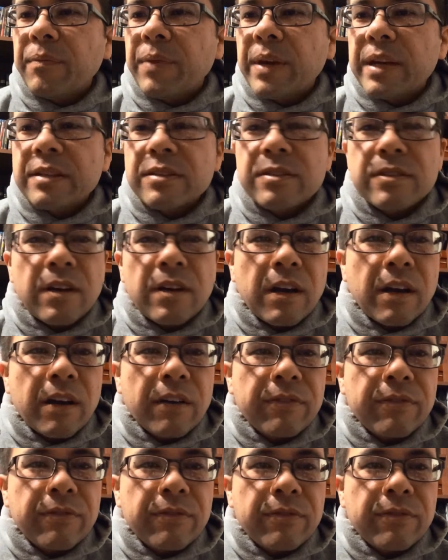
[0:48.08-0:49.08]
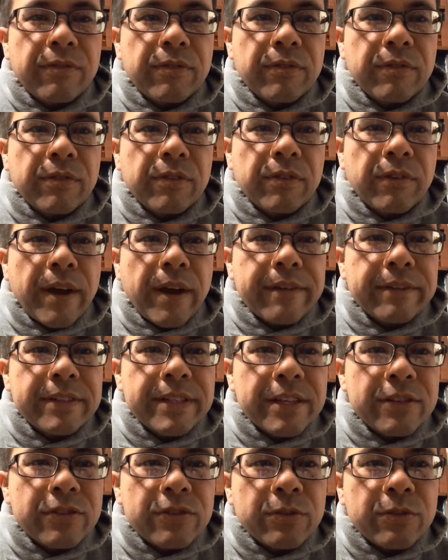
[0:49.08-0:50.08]
based off
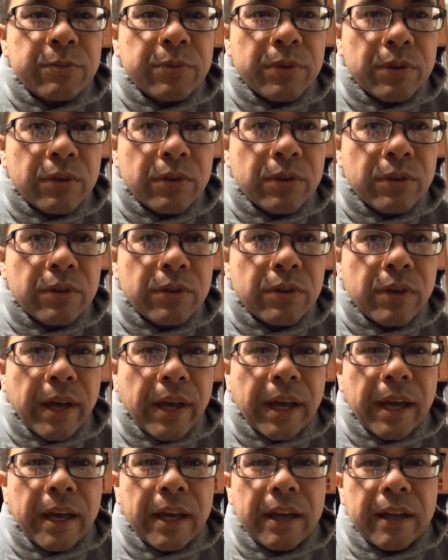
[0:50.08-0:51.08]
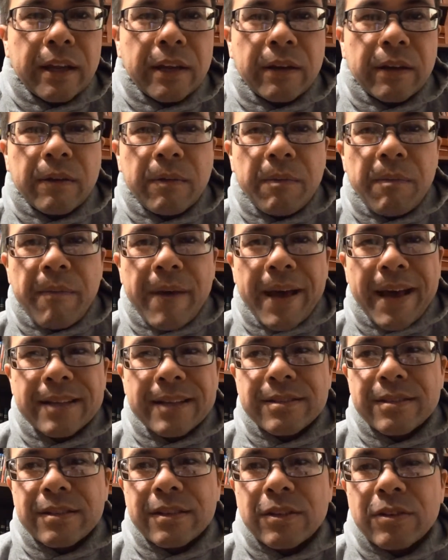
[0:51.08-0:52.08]
gravitational pull and
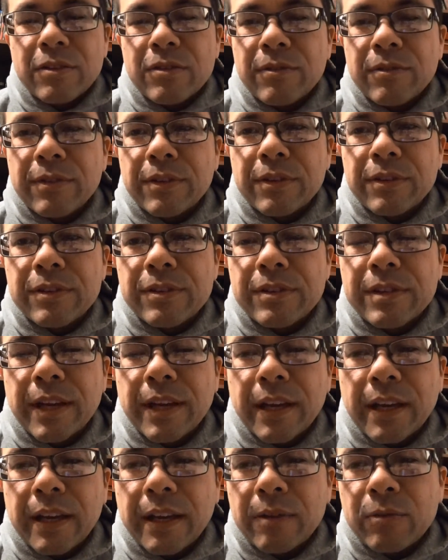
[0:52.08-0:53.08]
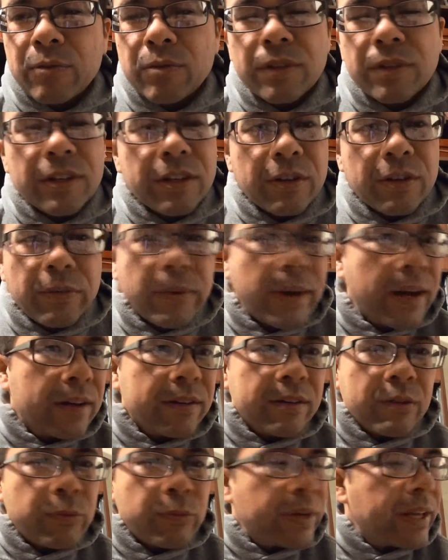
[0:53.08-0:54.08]
mass in the universe, and we're looking
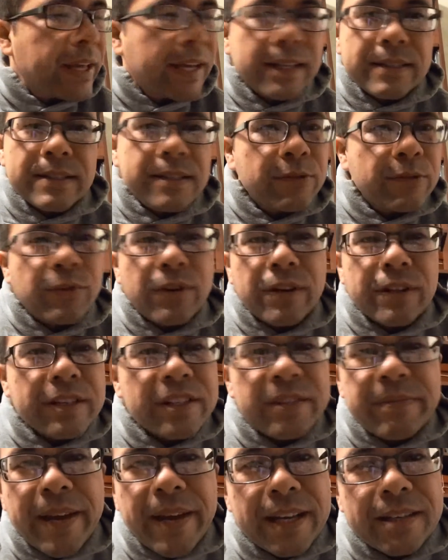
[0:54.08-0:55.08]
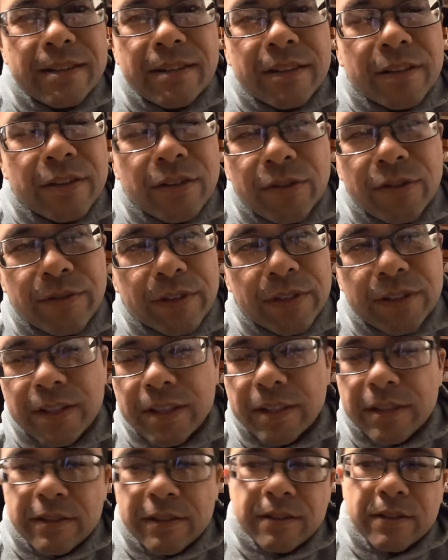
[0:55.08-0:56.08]
around and we can't see where all this mass in the
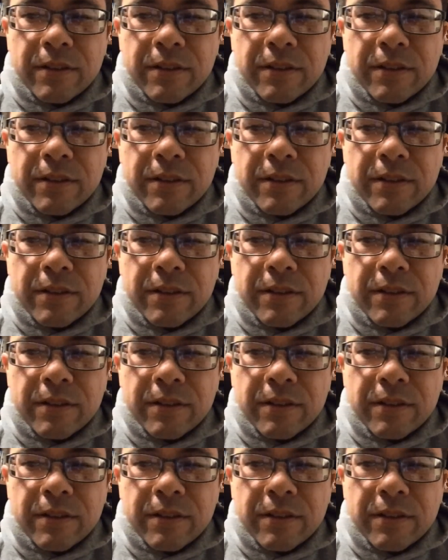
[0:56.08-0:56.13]
universe is.